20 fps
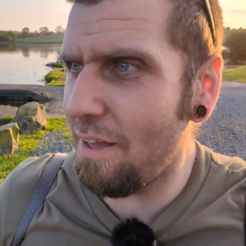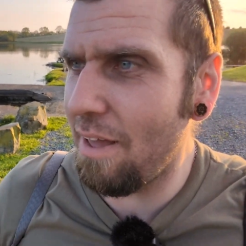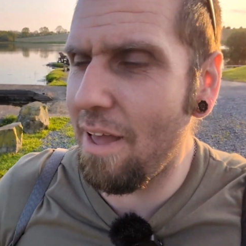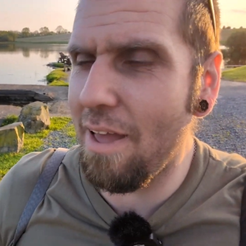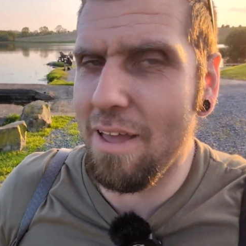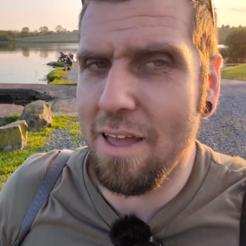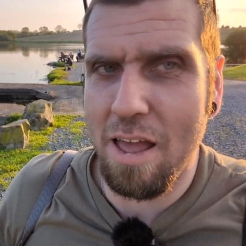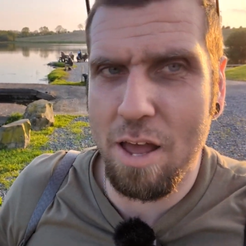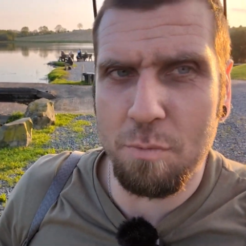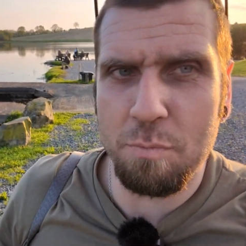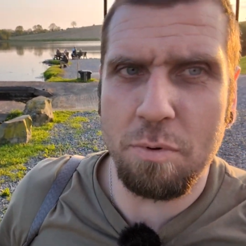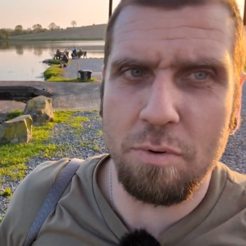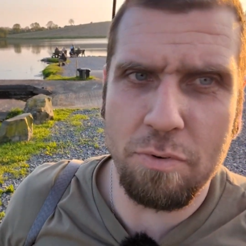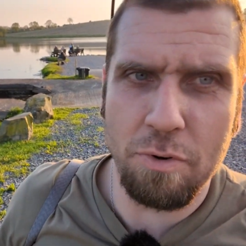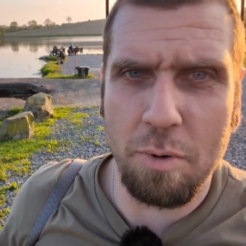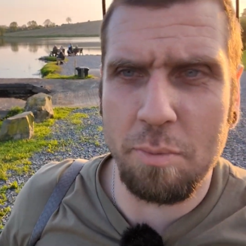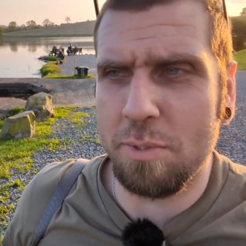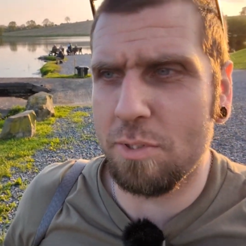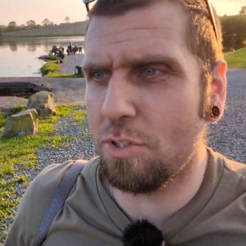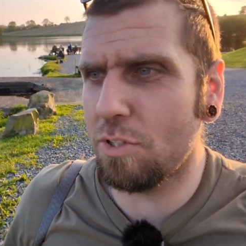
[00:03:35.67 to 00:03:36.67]
AF
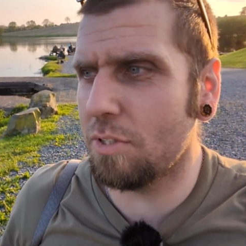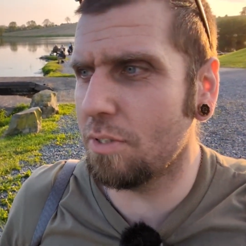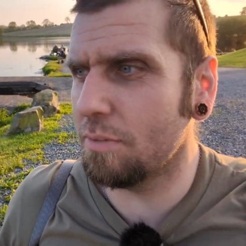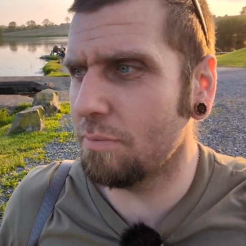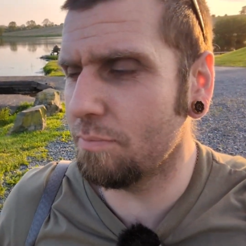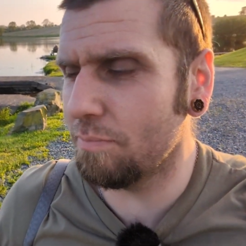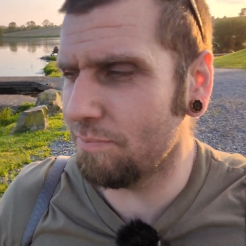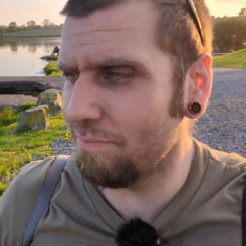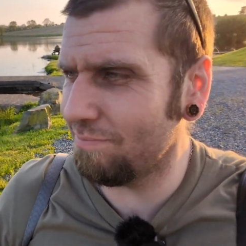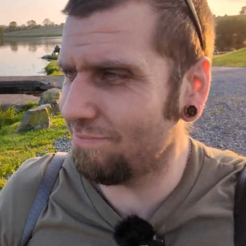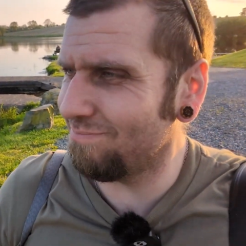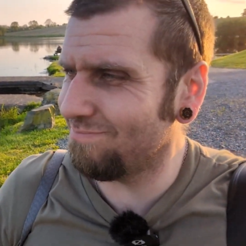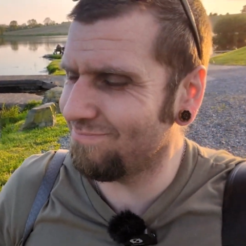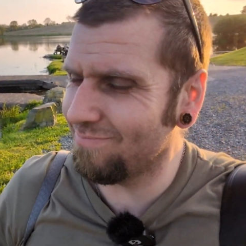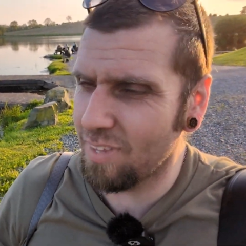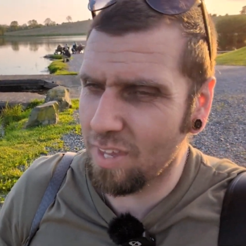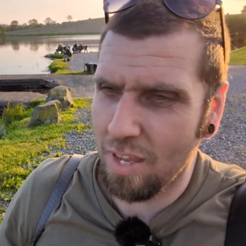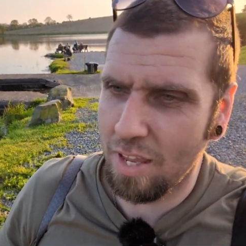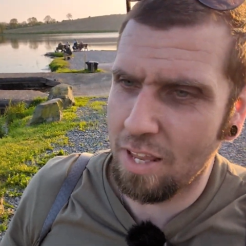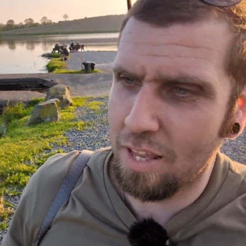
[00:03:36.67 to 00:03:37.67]
performance,
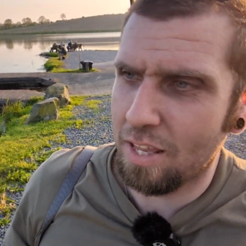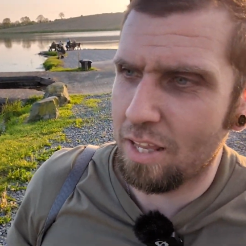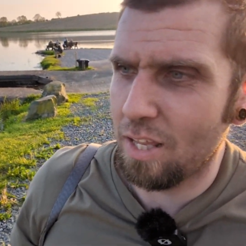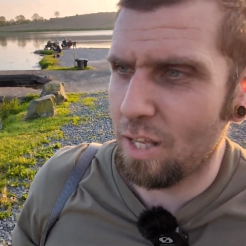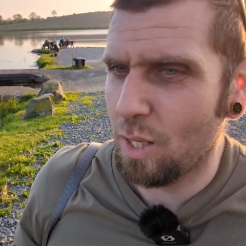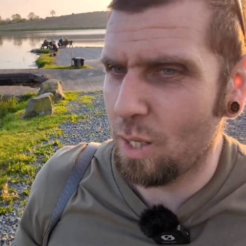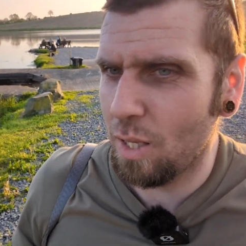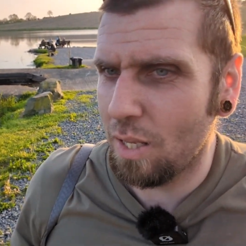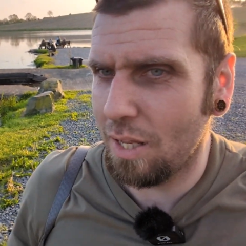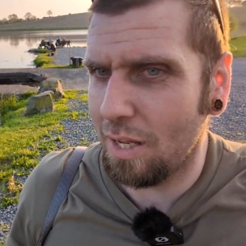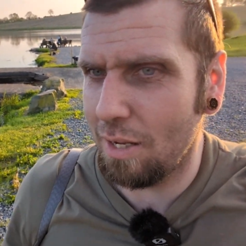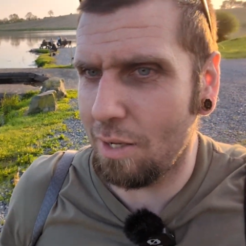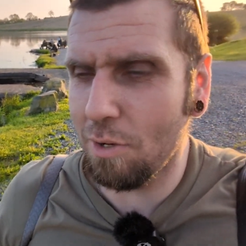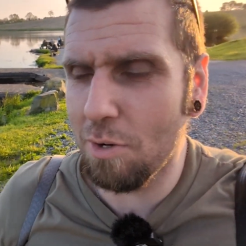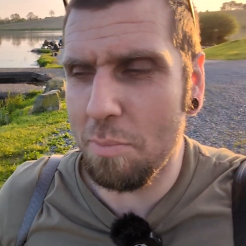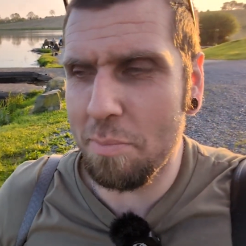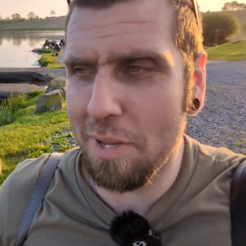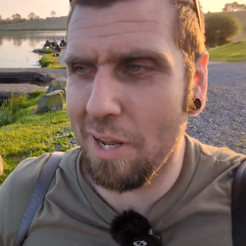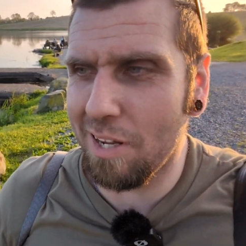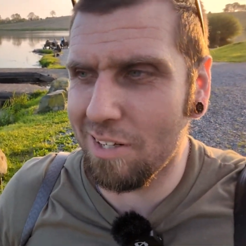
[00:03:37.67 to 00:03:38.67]
I'm
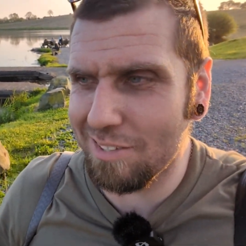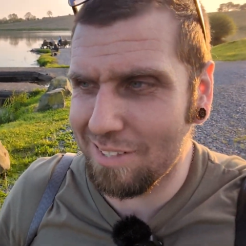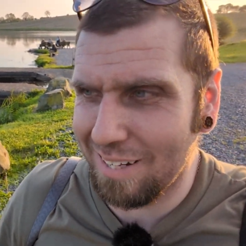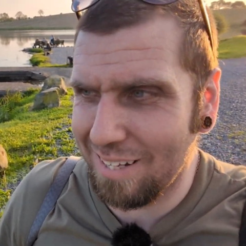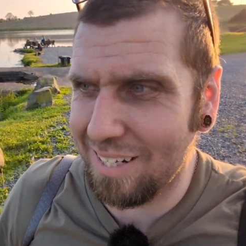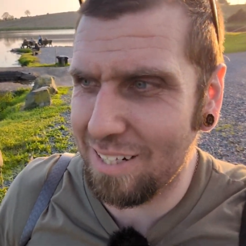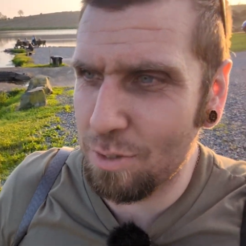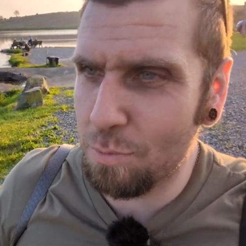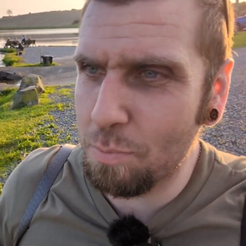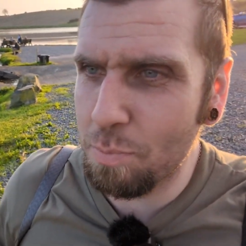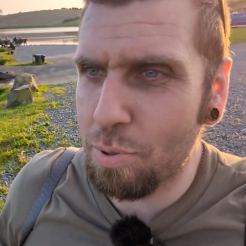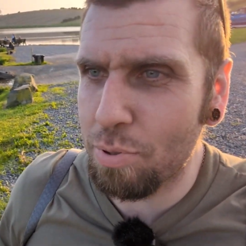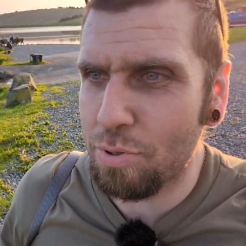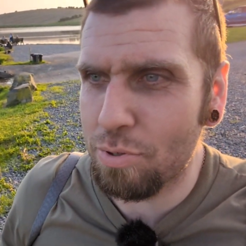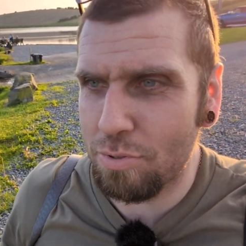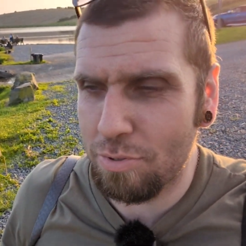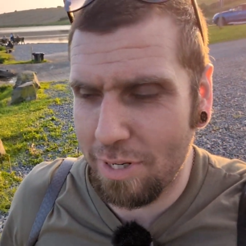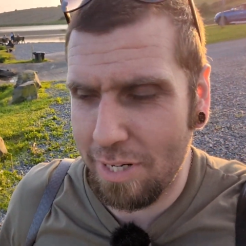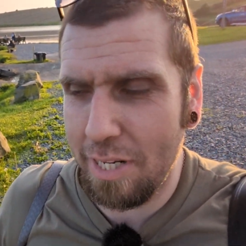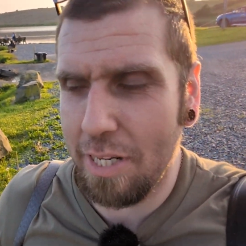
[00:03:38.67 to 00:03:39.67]
going to be honest, I think it's
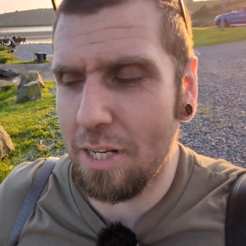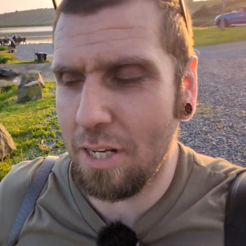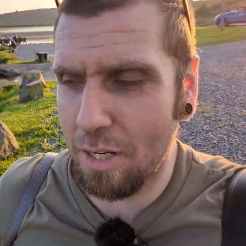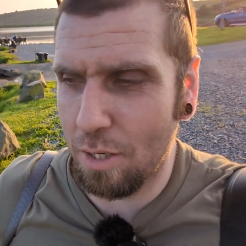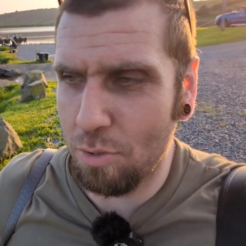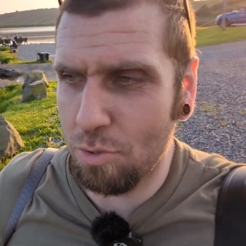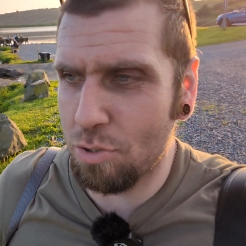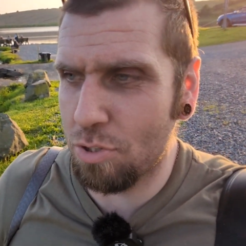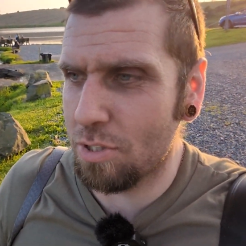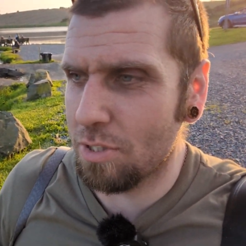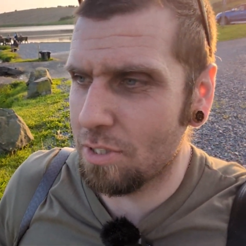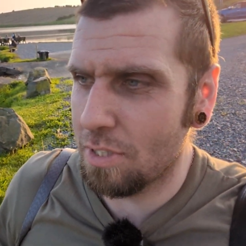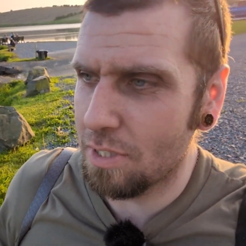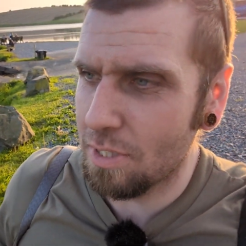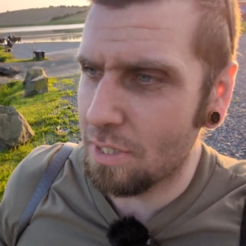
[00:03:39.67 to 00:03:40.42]
pretty close.